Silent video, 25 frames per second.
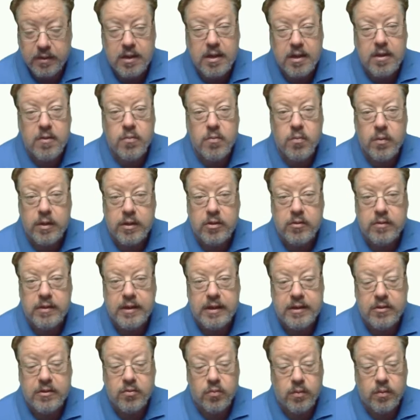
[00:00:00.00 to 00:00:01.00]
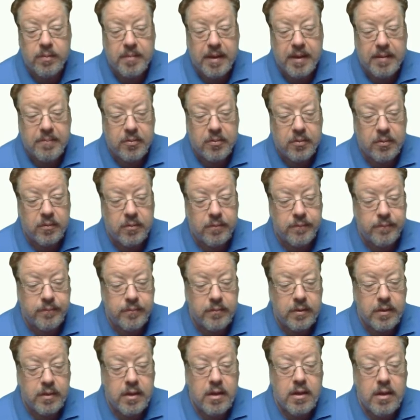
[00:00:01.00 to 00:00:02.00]
what you need to remember.
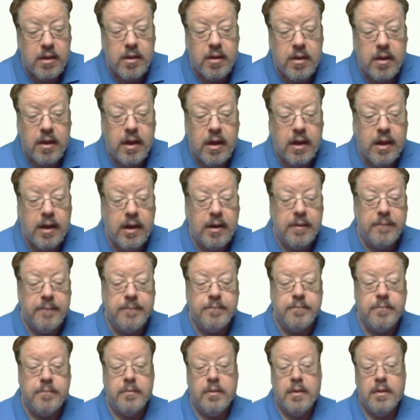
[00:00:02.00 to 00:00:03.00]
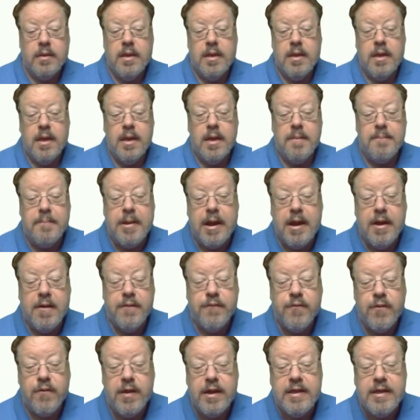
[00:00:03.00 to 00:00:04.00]
A
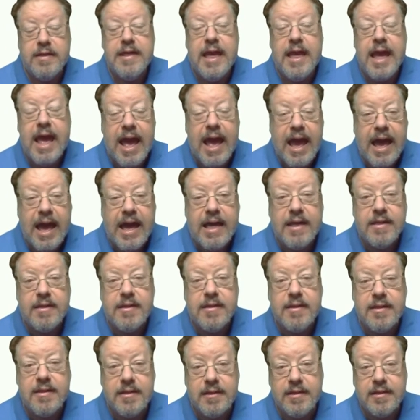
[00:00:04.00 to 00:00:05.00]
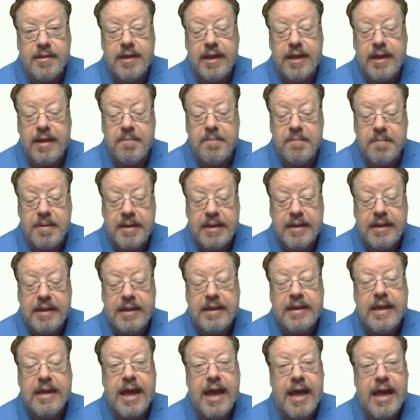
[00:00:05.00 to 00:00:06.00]
paraphrase has the same
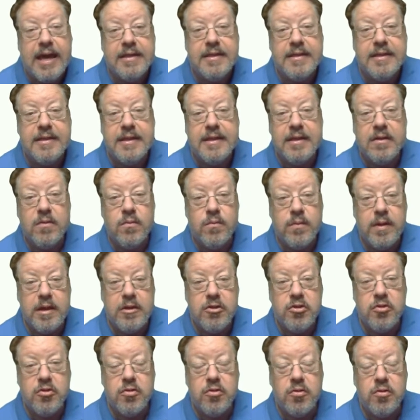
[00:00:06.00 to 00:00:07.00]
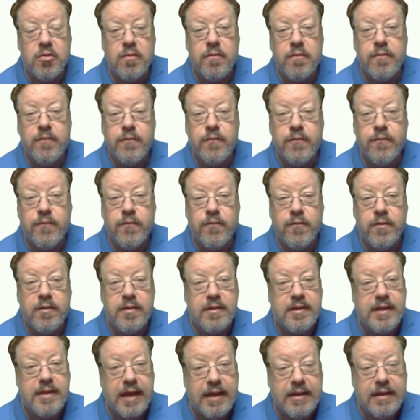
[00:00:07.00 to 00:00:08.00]
meaning as the original
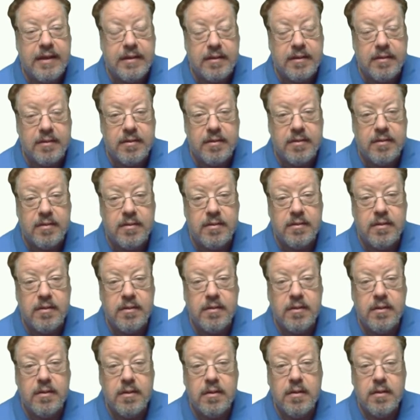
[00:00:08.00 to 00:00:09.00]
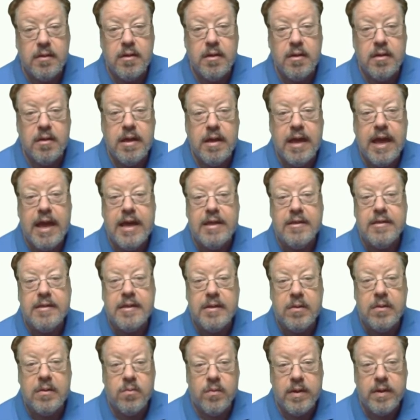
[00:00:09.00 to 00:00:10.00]
sentence, as
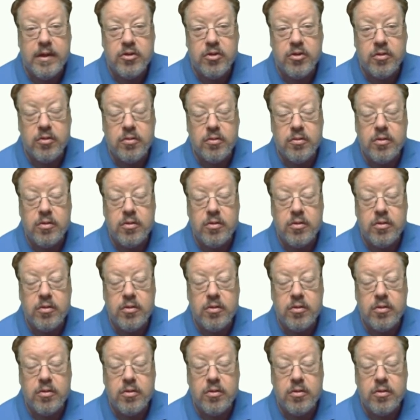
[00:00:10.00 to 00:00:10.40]
the original.